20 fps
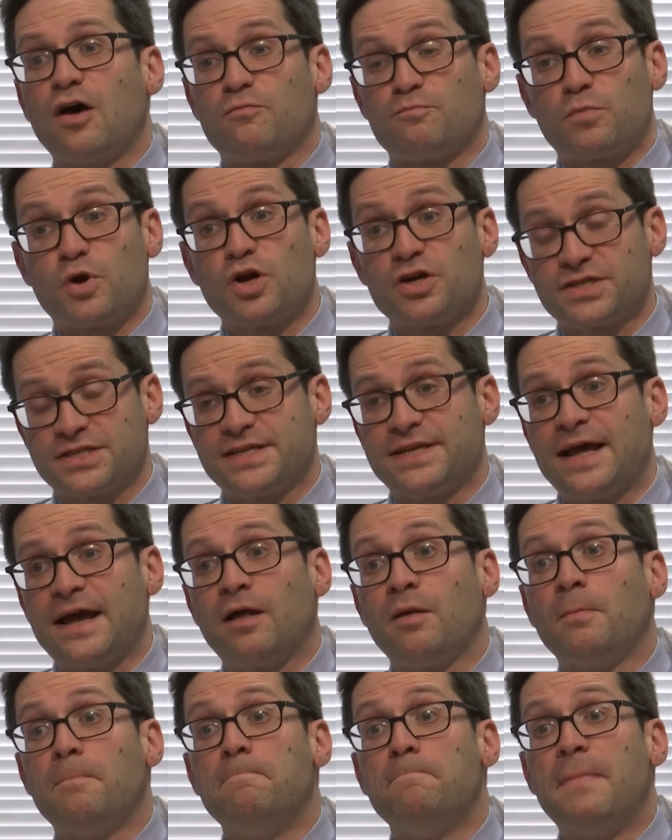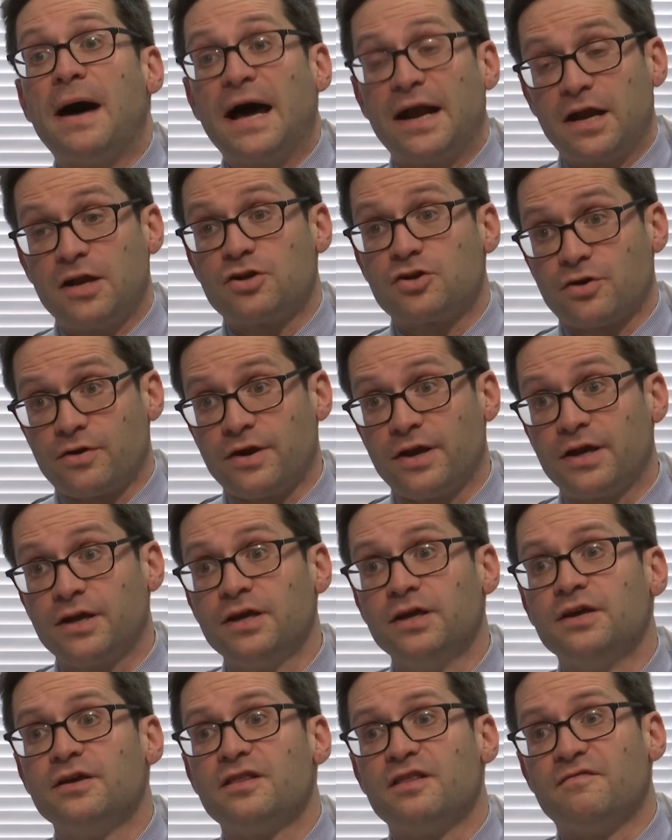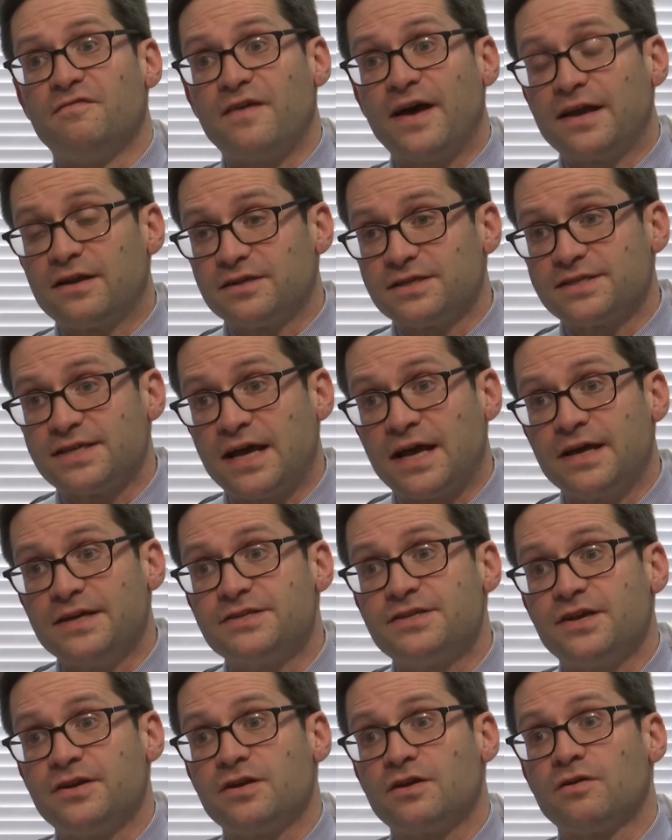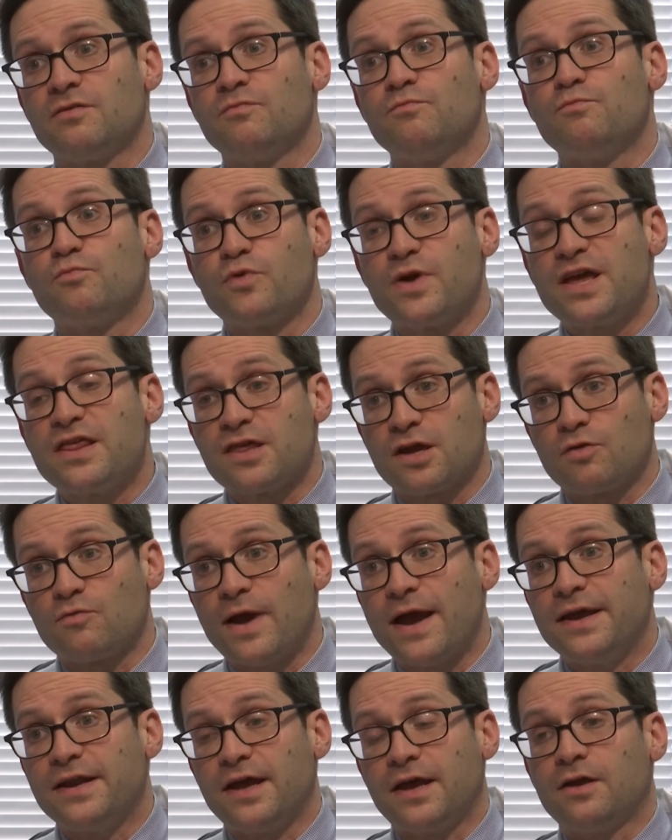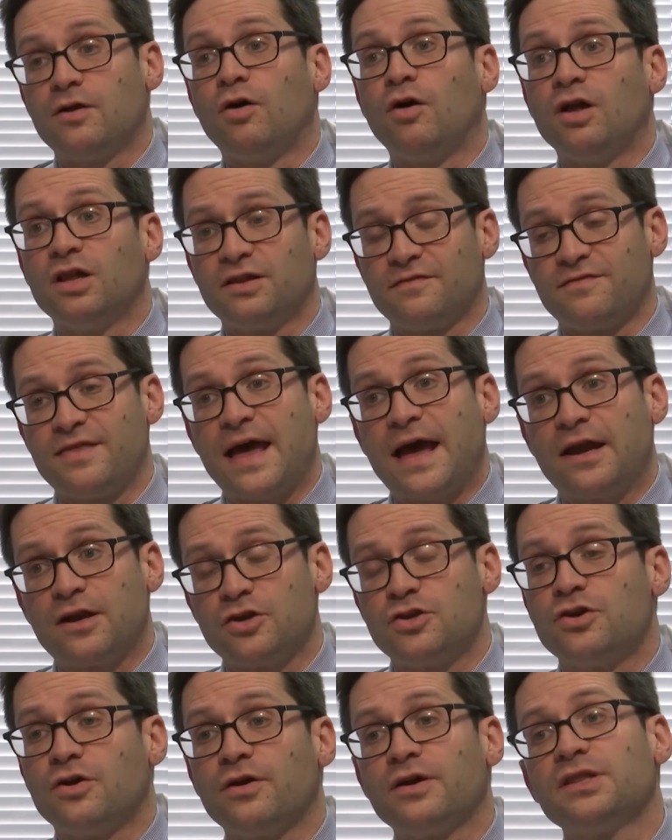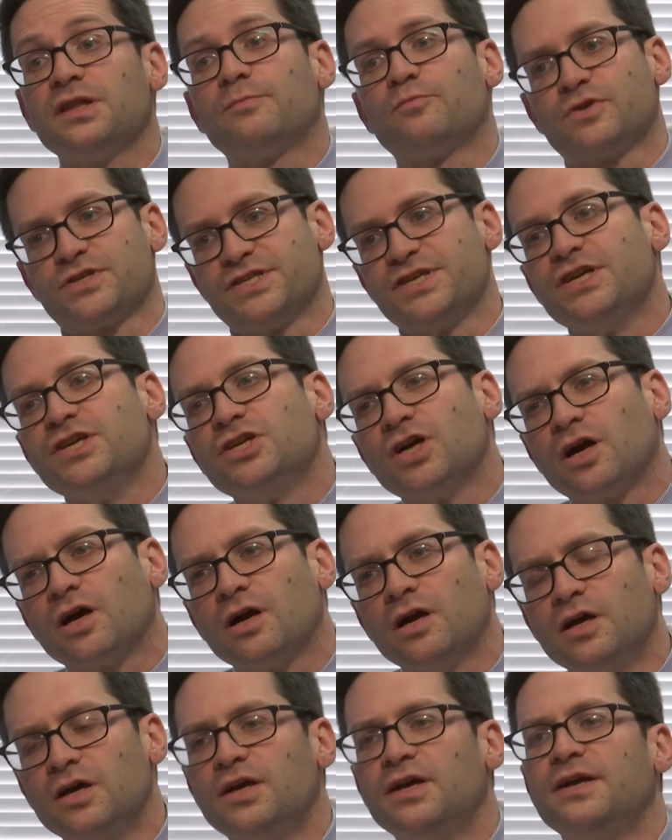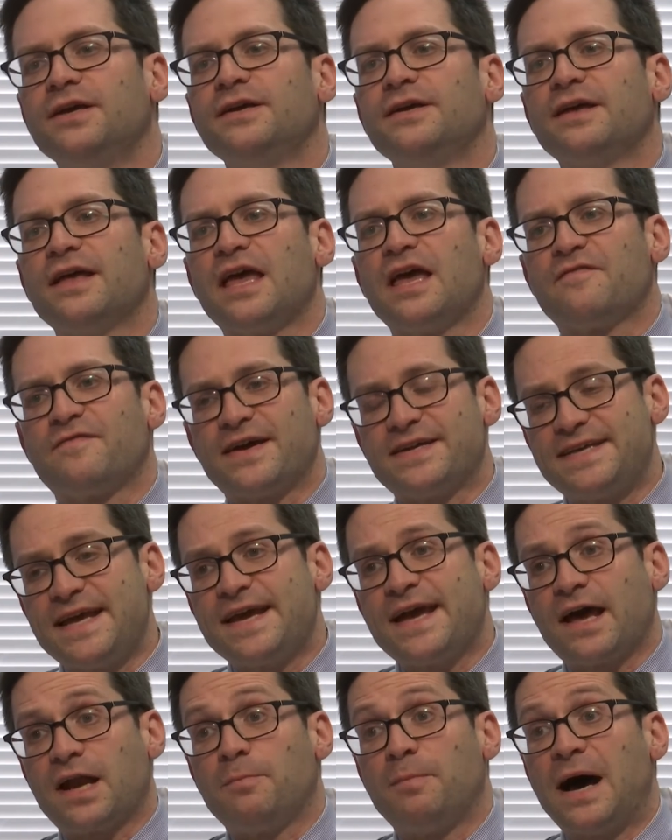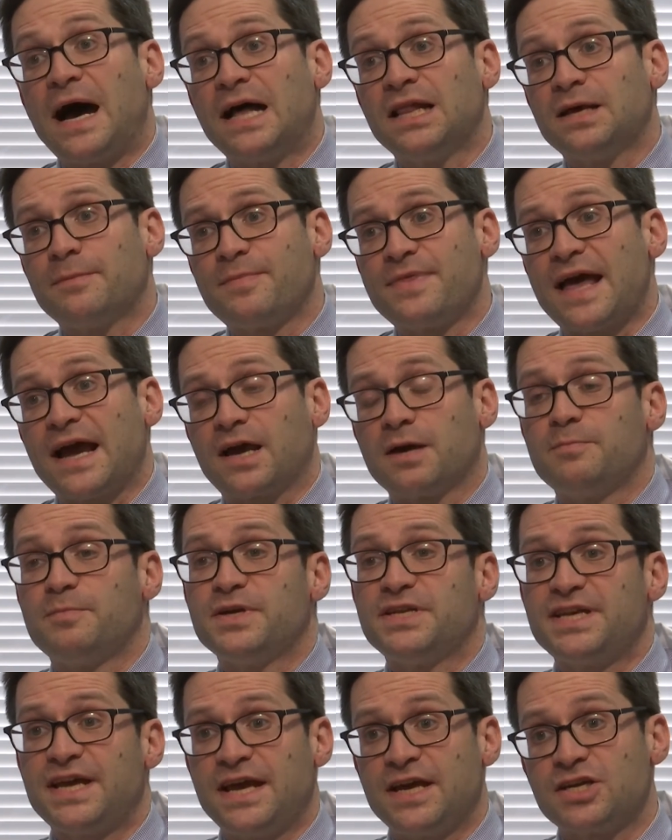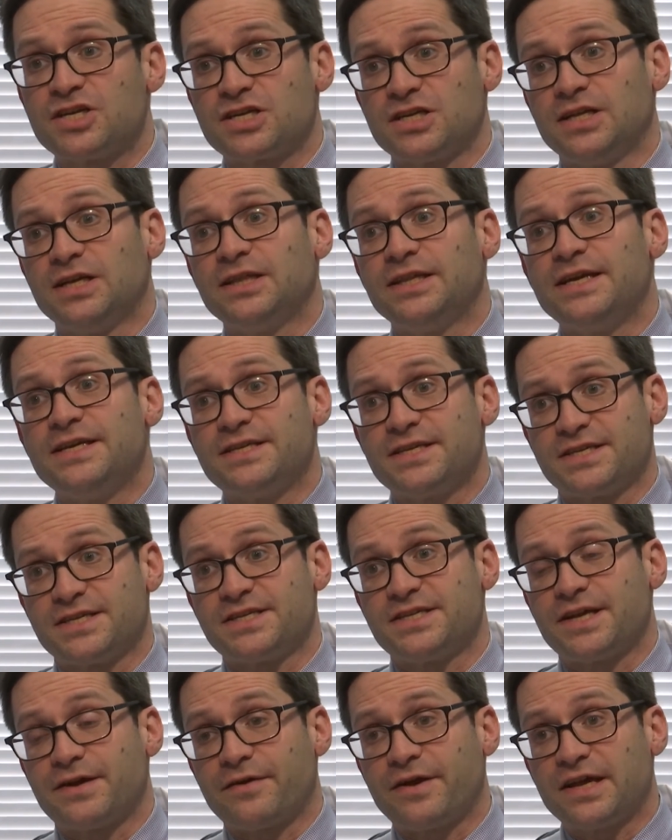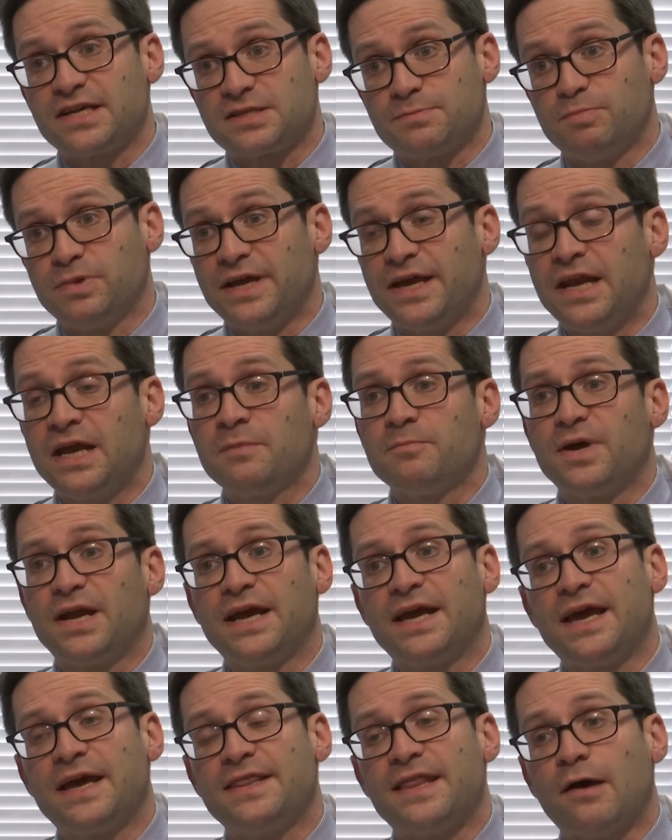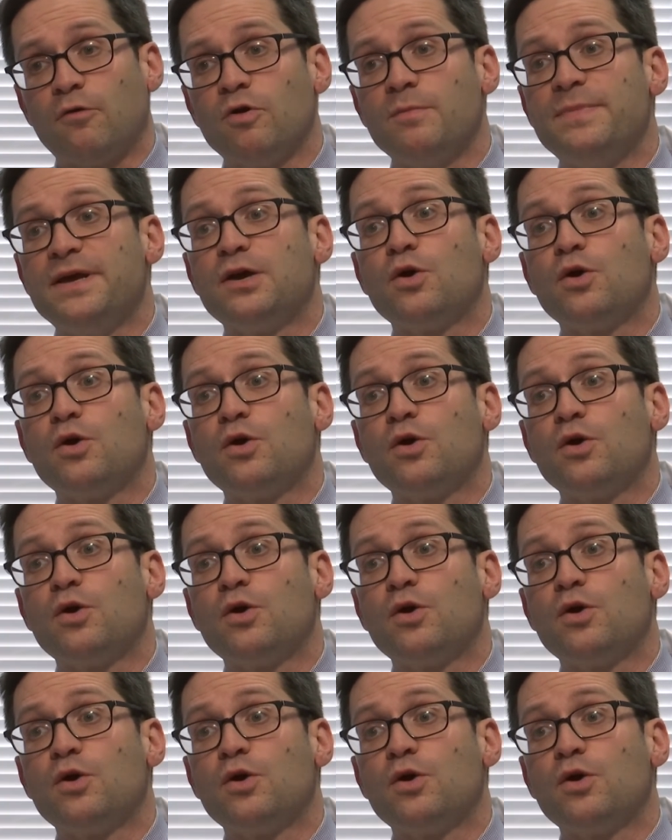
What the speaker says: personnel monitoring the vital signs and your breathing rate and all of that during the procedure. If I take out a polyp, that could potentially lead to serious bleeding, but again, that would be